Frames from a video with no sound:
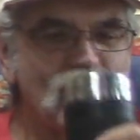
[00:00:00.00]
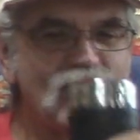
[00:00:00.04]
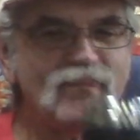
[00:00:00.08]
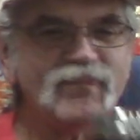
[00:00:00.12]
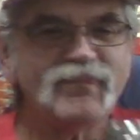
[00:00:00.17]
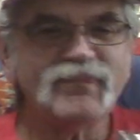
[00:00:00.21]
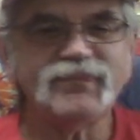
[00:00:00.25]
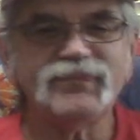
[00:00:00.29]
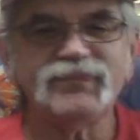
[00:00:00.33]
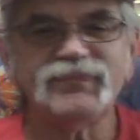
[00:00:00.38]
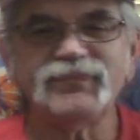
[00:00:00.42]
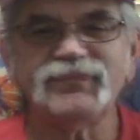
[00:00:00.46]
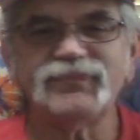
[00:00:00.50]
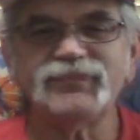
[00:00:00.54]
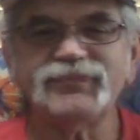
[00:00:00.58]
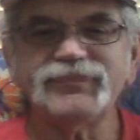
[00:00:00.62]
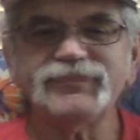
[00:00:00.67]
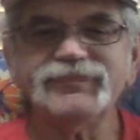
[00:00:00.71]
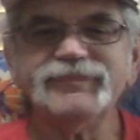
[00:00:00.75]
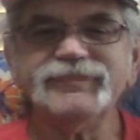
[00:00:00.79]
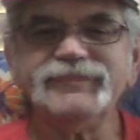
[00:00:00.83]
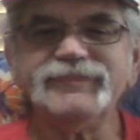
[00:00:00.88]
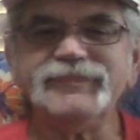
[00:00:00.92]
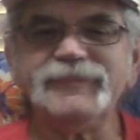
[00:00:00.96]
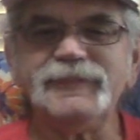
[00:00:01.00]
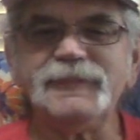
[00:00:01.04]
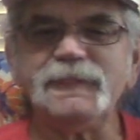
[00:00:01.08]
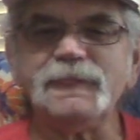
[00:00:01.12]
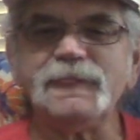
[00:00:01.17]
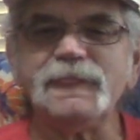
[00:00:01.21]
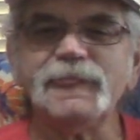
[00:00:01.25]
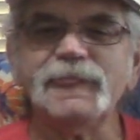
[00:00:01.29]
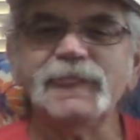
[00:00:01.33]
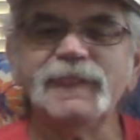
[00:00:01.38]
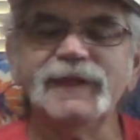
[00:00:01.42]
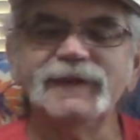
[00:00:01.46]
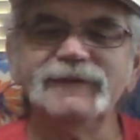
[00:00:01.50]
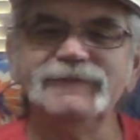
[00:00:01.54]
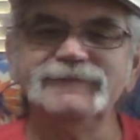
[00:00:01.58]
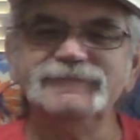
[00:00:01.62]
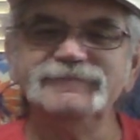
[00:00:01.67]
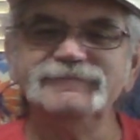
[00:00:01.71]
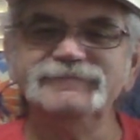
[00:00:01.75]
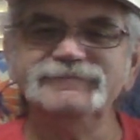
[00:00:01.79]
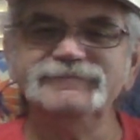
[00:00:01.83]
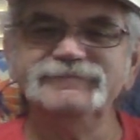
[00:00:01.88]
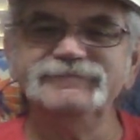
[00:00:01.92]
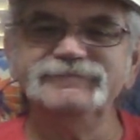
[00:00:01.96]

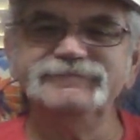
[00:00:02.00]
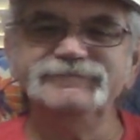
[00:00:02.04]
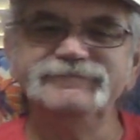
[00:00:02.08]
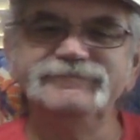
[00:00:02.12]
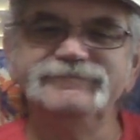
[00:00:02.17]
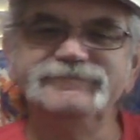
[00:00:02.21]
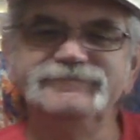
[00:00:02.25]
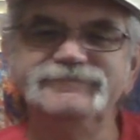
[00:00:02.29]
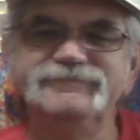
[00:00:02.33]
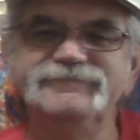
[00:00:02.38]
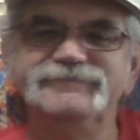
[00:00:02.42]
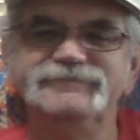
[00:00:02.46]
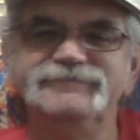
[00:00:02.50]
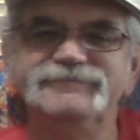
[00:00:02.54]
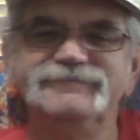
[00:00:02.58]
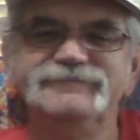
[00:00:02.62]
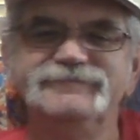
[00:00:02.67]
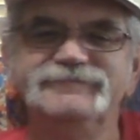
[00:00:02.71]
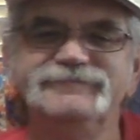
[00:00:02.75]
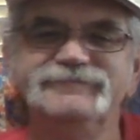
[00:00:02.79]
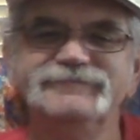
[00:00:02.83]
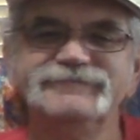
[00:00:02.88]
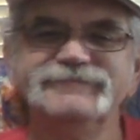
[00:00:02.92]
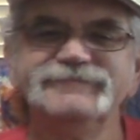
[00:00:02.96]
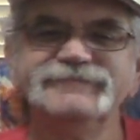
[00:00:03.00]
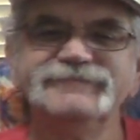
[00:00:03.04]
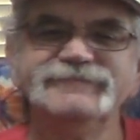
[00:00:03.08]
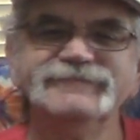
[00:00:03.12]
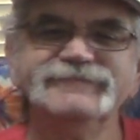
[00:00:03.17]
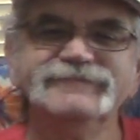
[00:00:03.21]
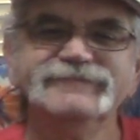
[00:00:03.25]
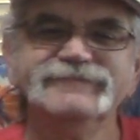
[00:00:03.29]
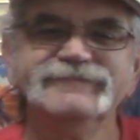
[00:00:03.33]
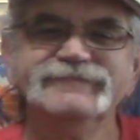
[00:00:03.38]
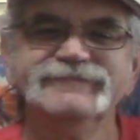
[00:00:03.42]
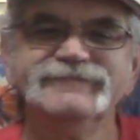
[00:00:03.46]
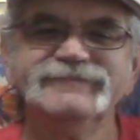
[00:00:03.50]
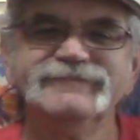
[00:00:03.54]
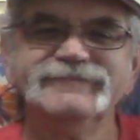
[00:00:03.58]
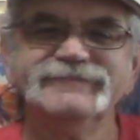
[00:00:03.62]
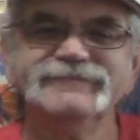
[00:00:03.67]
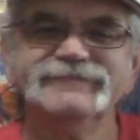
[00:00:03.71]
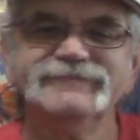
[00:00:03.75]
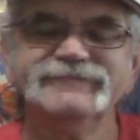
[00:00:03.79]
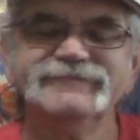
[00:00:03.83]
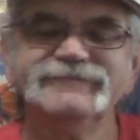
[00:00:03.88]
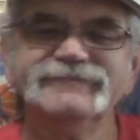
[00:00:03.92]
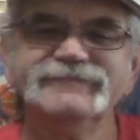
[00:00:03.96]

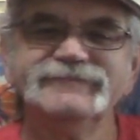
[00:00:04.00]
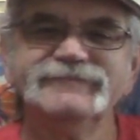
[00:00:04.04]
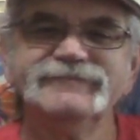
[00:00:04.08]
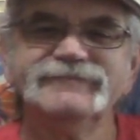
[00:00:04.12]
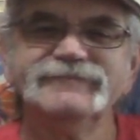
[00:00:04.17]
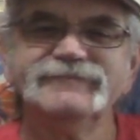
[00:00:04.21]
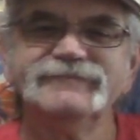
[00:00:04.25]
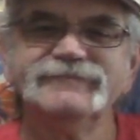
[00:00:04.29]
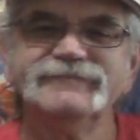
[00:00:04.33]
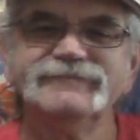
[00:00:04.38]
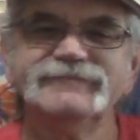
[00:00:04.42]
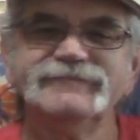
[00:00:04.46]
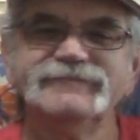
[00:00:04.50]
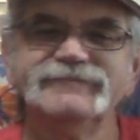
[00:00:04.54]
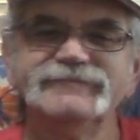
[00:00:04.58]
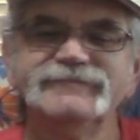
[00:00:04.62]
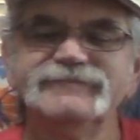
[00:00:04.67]
(not speaking)